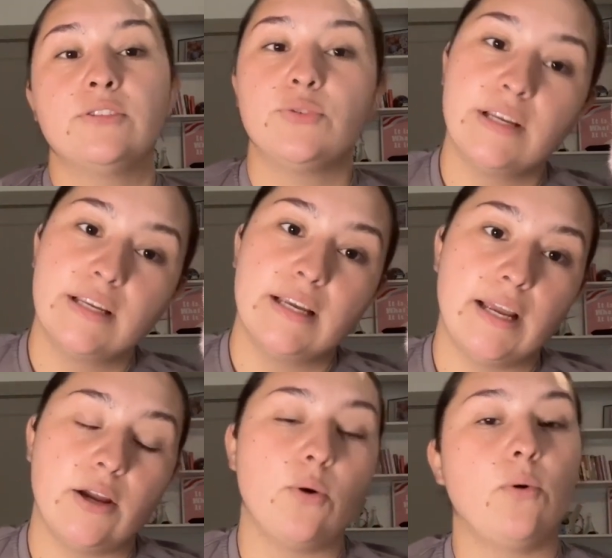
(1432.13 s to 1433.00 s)

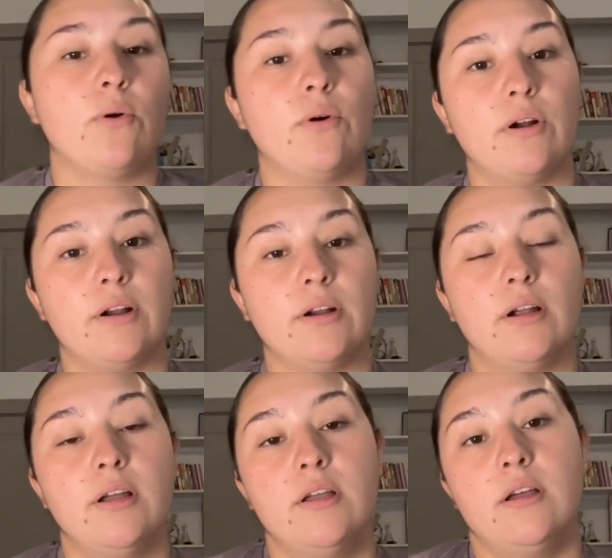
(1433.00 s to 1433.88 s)
drinking
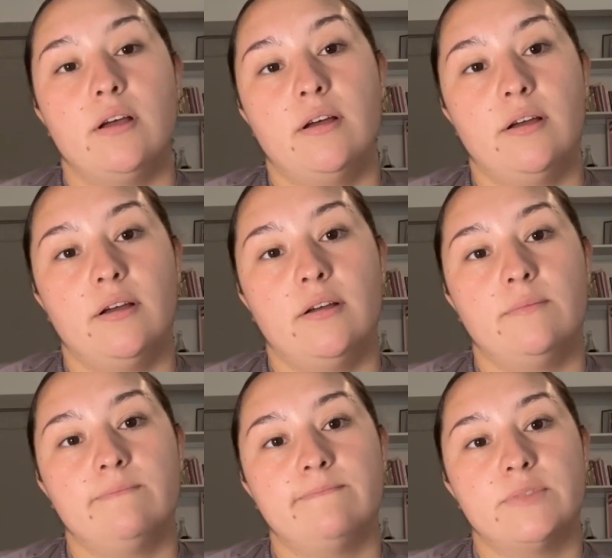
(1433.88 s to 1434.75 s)
or
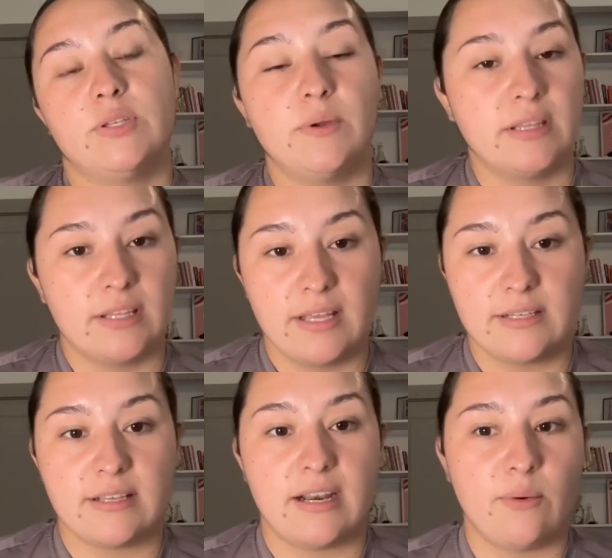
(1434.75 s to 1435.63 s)
doing the
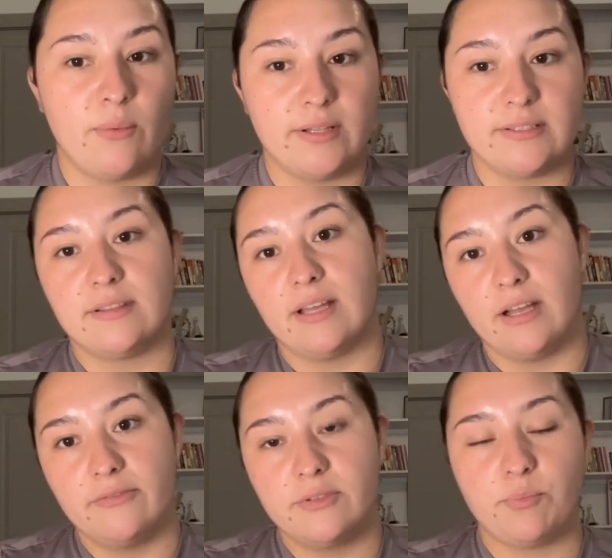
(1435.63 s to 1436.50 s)
things that I once loved